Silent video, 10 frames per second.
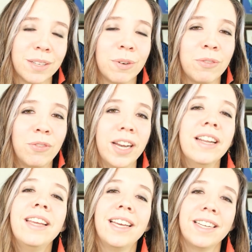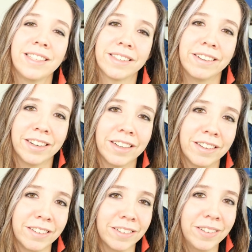So we're finally getting started
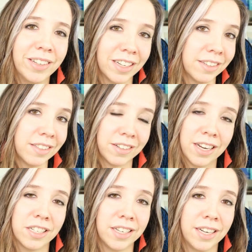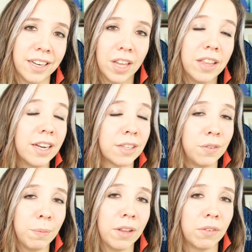on our own content strategy. In the next
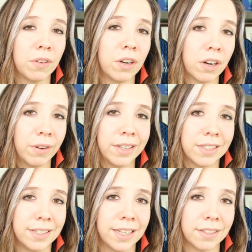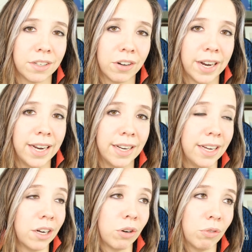few months, you're going to see us create
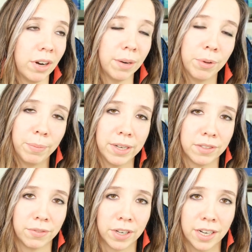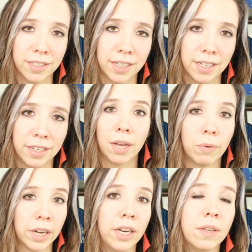incredible amounts of content, and
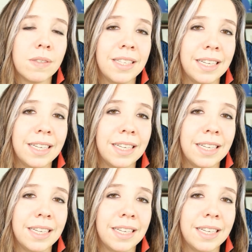we're going to use